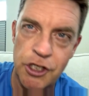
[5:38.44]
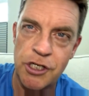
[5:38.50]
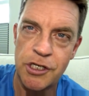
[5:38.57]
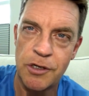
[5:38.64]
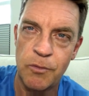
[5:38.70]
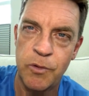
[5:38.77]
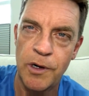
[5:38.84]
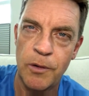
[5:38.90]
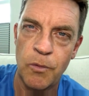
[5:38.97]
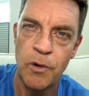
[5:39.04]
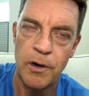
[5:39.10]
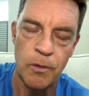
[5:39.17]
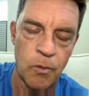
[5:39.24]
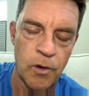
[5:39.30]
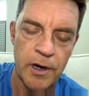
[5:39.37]
the
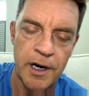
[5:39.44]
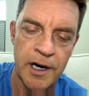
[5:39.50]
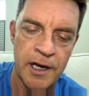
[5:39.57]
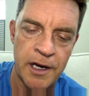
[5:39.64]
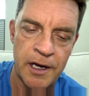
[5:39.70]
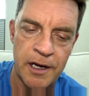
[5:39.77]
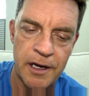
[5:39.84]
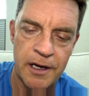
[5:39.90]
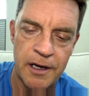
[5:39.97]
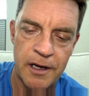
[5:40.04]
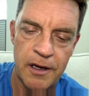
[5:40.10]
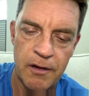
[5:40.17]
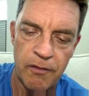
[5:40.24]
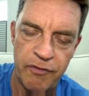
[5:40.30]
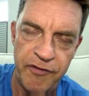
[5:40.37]
we're going to
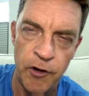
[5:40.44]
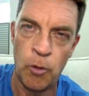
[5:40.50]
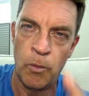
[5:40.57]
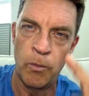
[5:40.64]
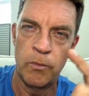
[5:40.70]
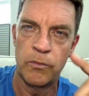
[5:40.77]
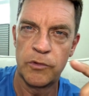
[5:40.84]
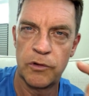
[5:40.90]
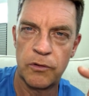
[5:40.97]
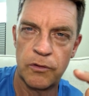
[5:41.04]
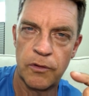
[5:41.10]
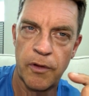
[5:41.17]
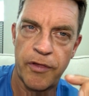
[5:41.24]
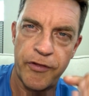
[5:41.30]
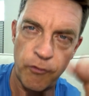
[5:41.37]
film
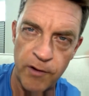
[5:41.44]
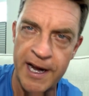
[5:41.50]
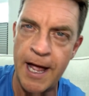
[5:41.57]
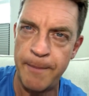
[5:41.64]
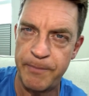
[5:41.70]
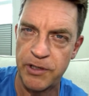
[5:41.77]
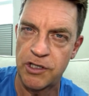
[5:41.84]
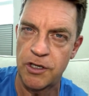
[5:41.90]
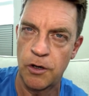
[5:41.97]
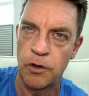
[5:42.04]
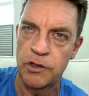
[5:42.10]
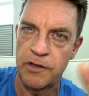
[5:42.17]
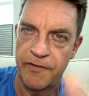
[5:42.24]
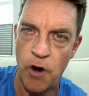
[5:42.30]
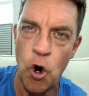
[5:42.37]
3
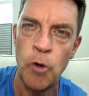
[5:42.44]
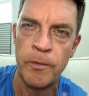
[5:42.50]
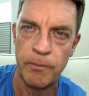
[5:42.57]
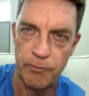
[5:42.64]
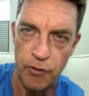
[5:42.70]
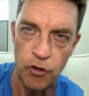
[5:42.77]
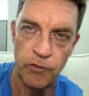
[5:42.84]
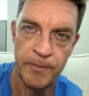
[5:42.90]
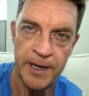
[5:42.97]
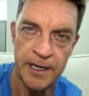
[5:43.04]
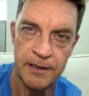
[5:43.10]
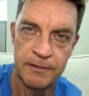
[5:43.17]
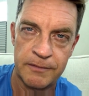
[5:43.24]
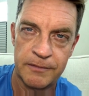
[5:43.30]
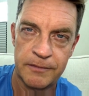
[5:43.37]
episodes of Home
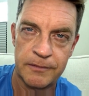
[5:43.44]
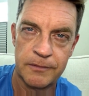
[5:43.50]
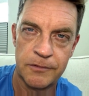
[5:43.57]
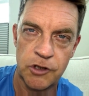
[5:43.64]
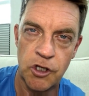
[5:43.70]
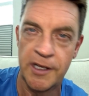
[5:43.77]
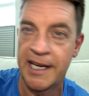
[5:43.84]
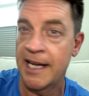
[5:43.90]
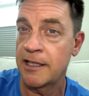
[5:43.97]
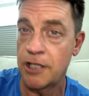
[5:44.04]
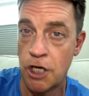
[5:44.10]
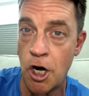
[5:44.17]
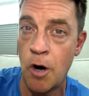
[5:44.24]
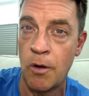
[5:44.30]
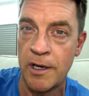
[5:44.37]
Improvement so they get to
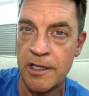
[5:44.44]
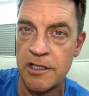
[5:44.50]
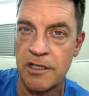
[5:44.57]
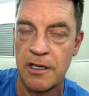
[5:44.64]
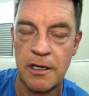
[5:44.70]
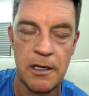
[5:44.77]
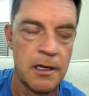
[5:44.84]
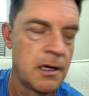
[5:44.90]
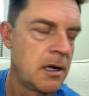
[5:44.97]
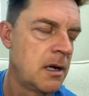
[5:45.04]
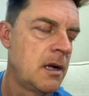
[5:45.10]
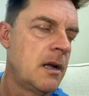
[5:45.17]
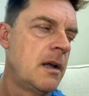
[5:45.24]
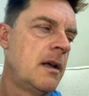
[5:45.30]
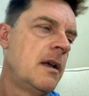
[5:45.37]
know us.
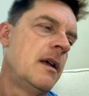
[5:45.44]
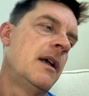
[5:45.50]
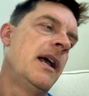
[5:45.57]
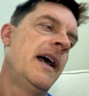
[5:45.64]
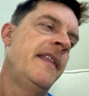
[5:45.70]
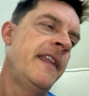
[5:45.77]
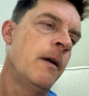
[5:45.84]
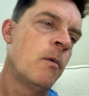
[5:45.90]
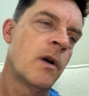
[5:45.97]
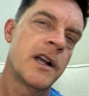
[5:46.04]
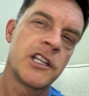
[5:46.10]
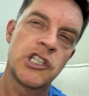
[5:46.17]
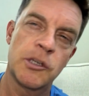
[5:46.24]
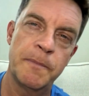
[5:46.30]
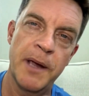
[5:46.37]
And then we're going to
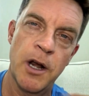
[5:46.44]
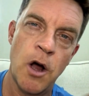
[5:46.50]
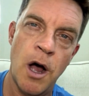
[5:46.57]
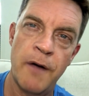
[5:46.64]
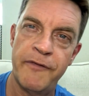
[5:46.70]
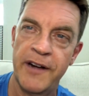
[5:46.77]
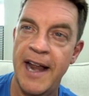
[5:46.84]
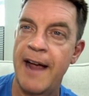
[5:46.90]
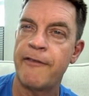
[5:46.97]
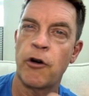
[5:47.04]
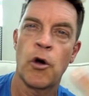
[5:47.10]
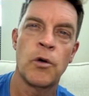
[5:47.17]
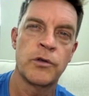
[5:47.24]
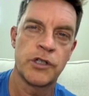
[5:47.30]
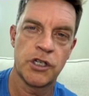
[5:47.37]
spin off and have our
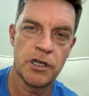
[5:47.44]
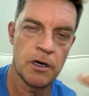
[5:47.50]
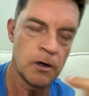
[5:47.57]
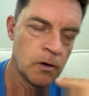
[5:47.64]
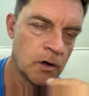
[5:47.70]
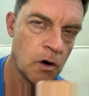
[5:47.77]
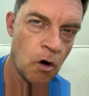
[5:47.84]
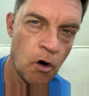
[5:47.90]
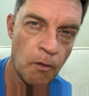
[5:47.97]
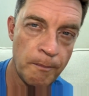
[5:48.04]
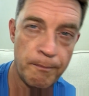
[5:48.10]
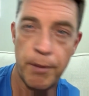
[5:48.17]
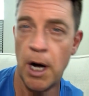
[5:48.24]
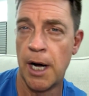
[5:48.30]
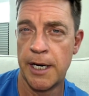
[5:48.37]
own show called
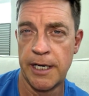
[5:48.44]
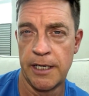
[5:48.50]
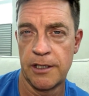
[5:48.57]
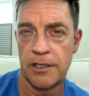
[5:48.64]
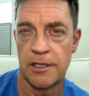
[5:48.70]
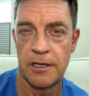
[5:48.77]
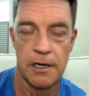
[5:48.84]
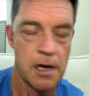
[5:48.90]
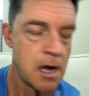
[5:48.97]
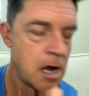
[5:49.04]
Buddies.